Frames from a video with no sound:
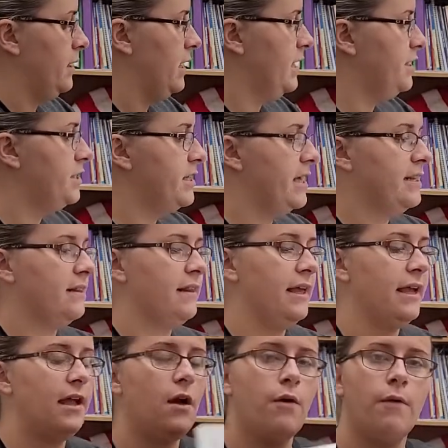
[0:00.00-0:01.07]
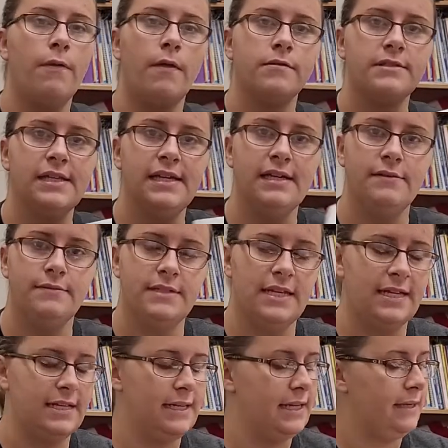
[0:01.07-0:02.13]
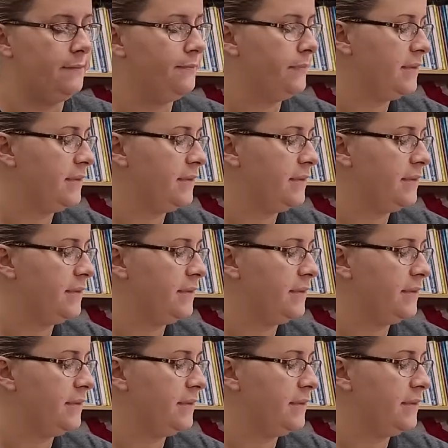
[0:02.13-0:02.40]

He just had to let go of those leaves, didn't he?